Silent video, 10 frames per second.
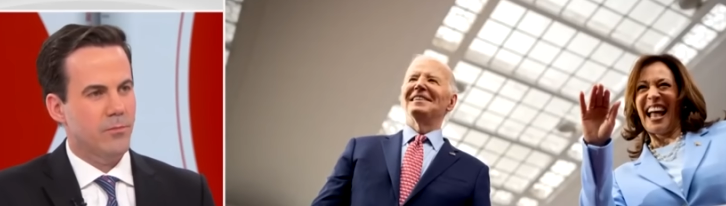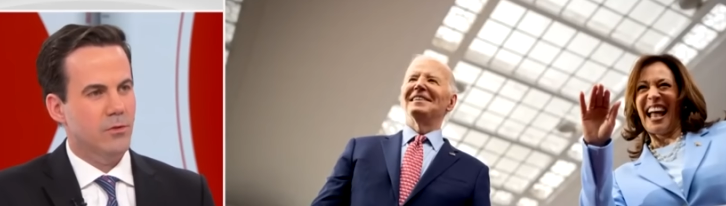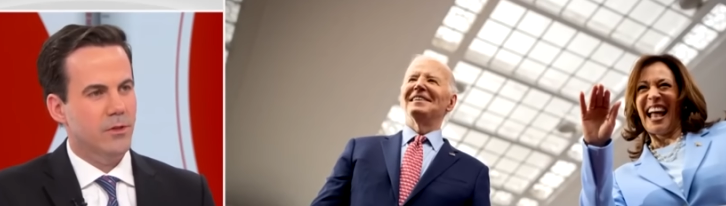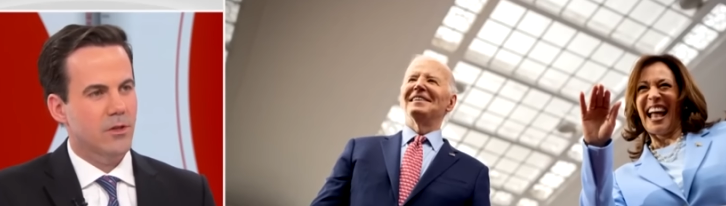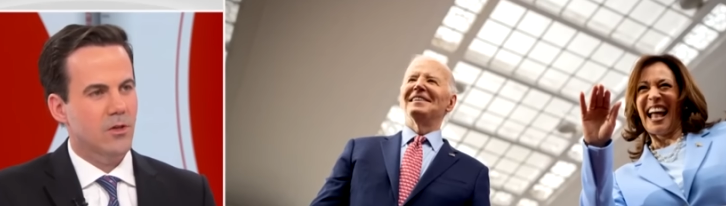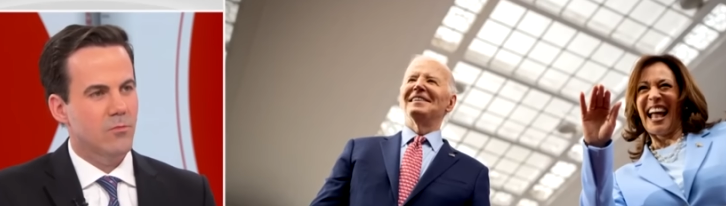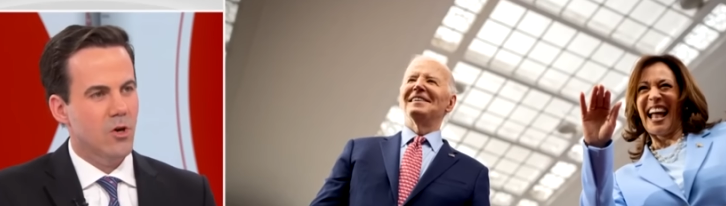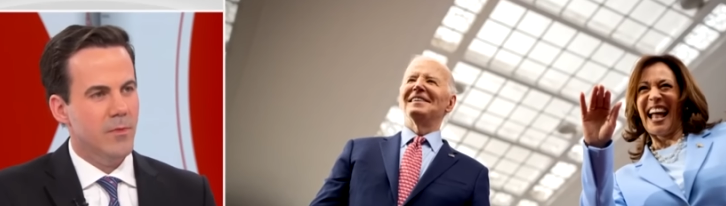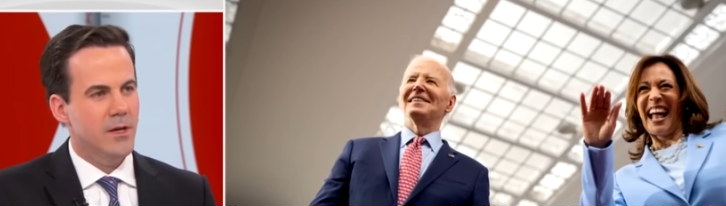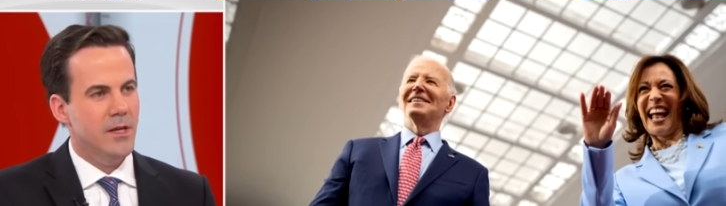Speaker 1: of a political
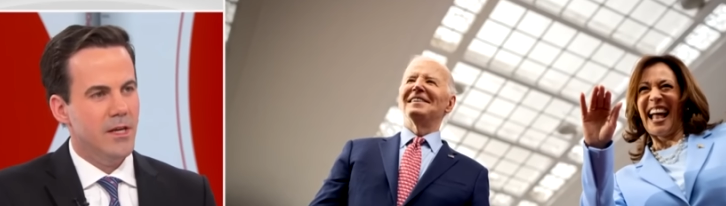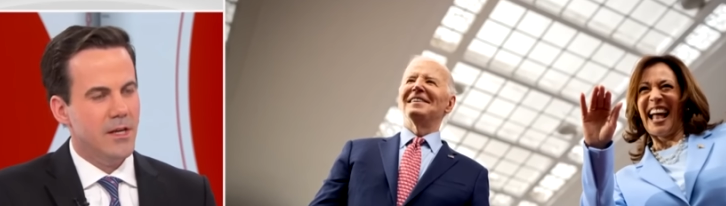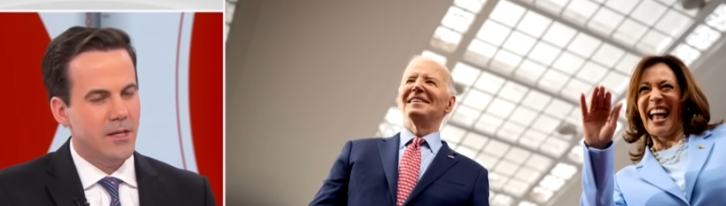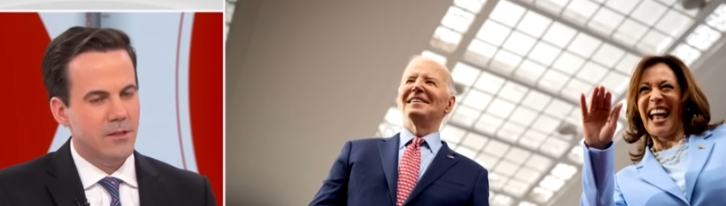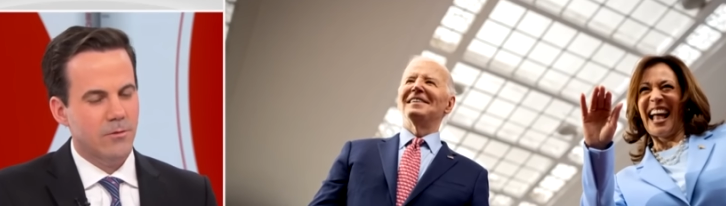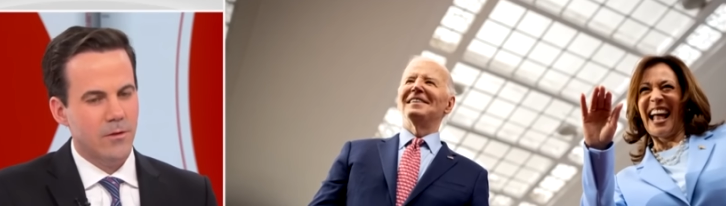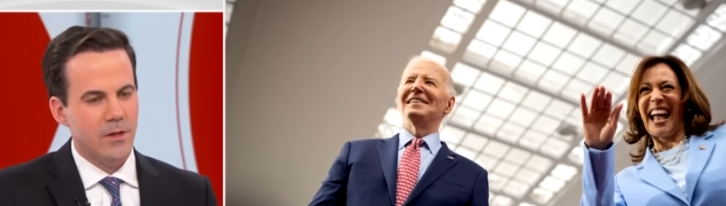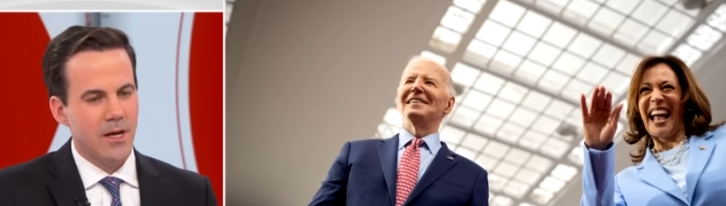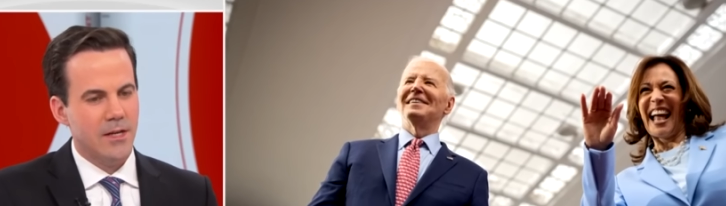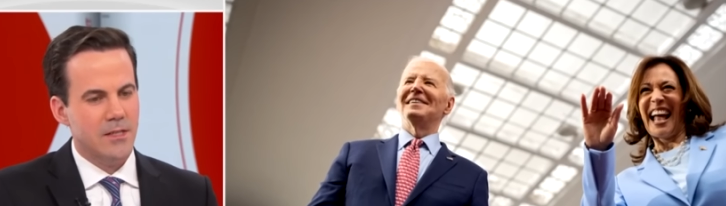moment it is for the
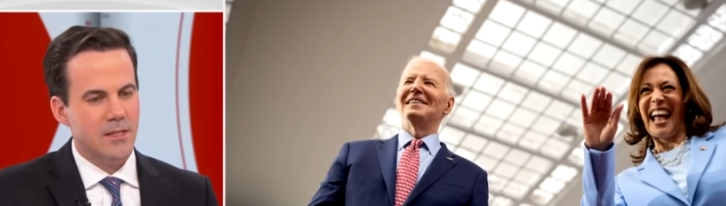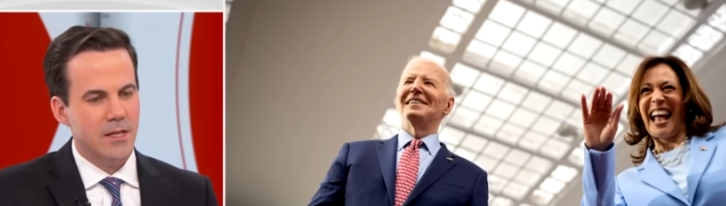United